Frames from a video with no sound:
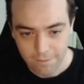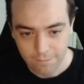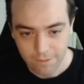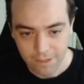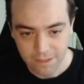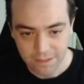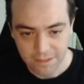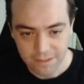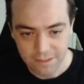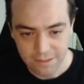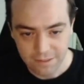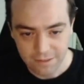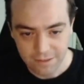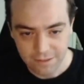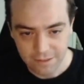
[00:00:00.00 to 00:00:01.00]
Yes.
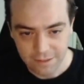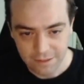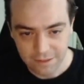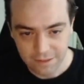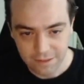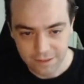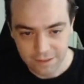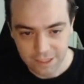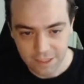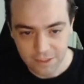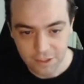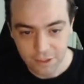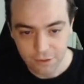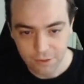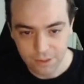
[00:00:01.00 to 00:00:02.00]
Stage
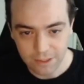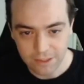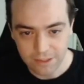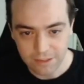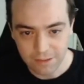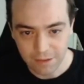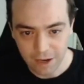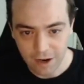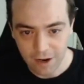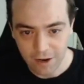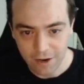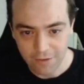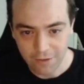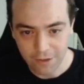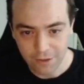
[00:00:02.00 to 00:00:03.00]
2 is
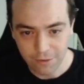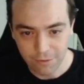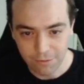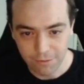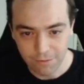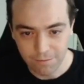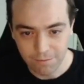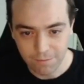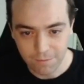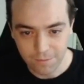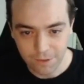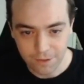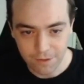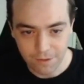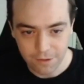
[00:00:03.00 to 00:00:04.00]
hard if you
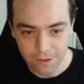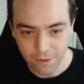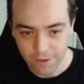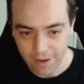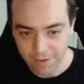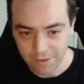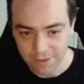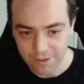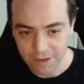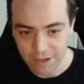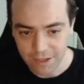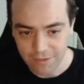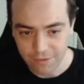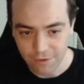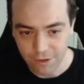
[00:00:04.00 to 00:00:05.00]
don't have the
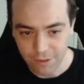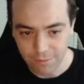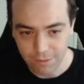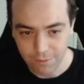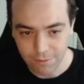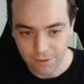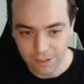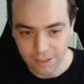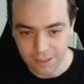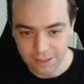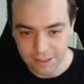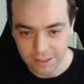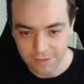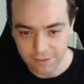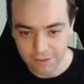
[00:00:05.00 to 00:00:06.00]
strats for it, but pretty
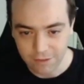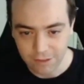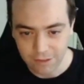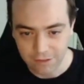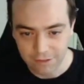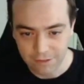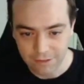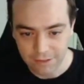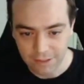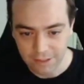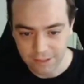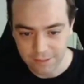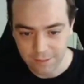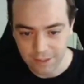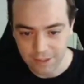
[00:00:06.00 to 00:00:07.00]
easy if you do.
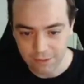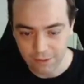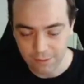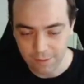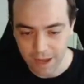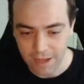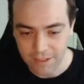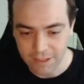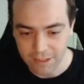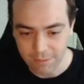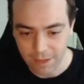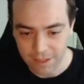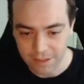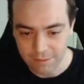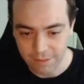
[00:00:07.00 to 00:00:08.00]
Especially with Patchy.
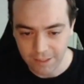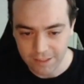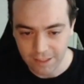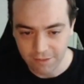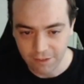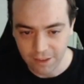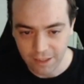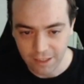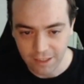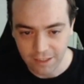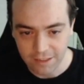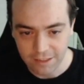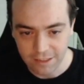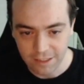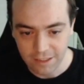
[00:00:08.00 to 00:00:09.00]
Patchy makes everything
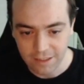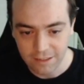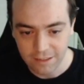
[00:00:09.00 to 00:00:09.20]
easier.